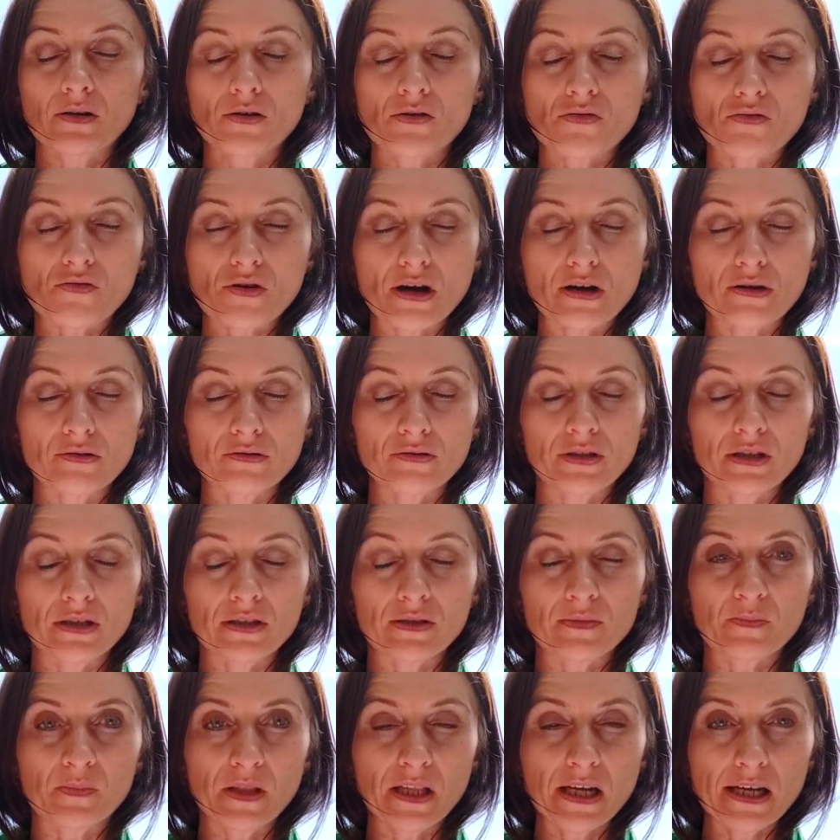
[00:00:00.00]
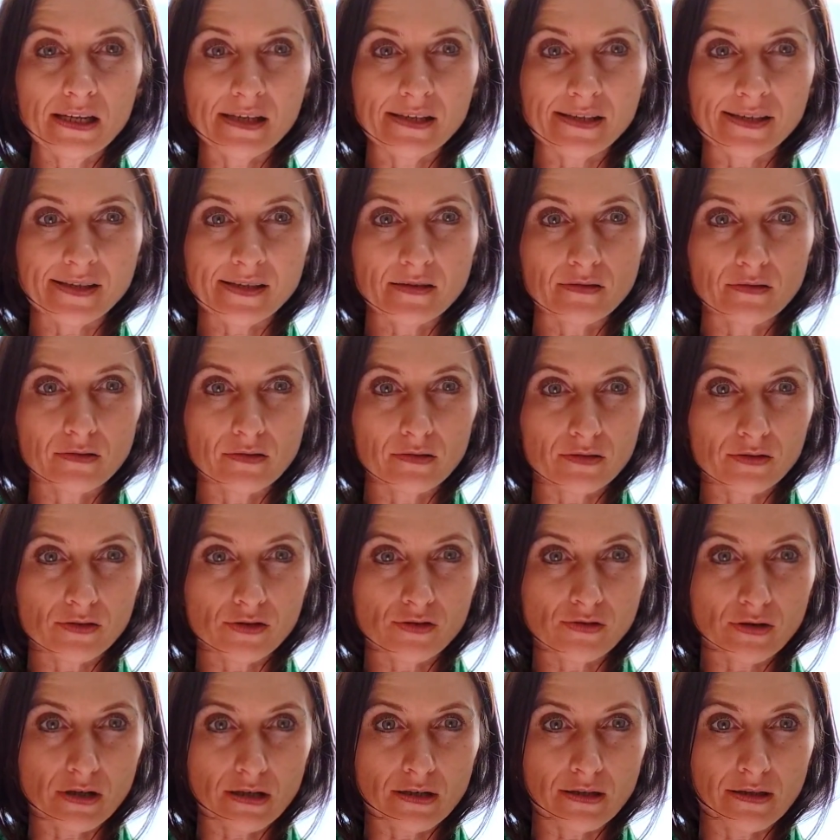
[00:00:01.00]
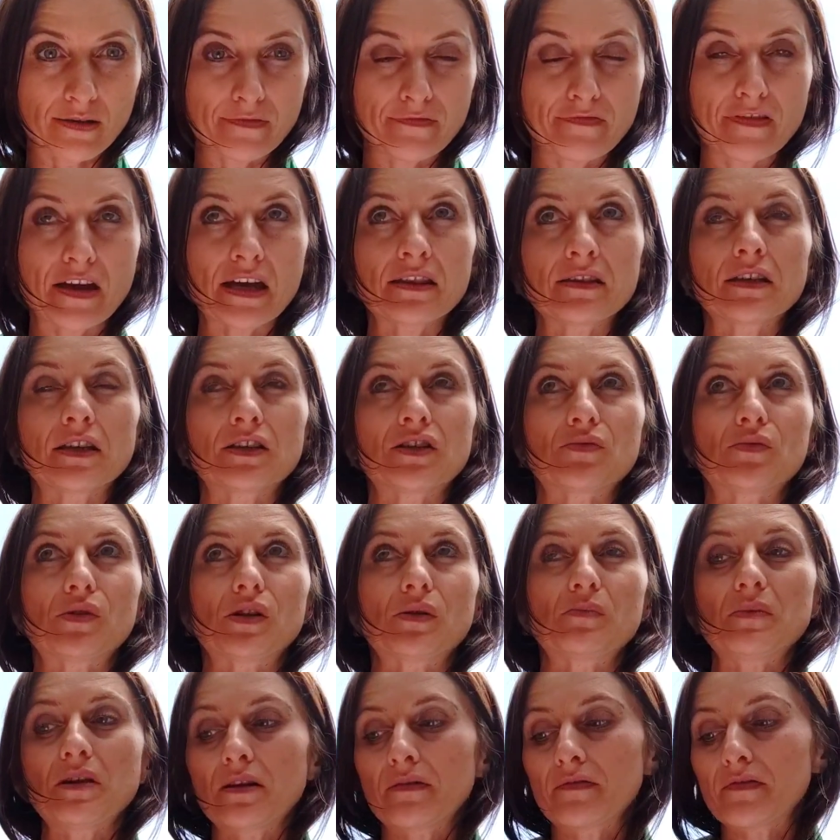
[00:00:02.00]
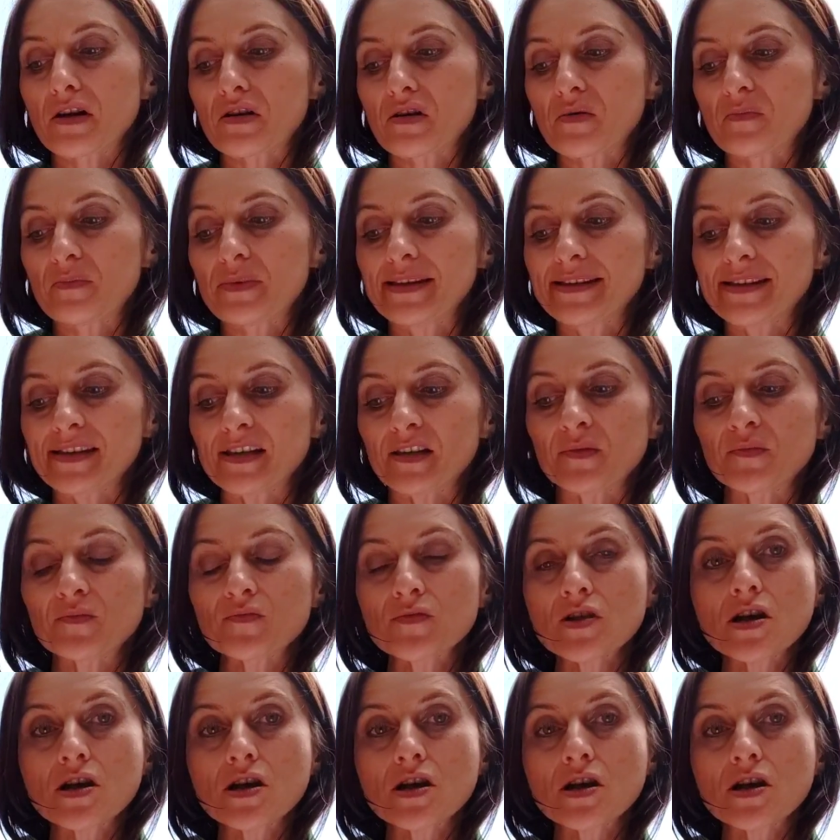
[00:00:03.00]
crowded place or to an event that will be very busy,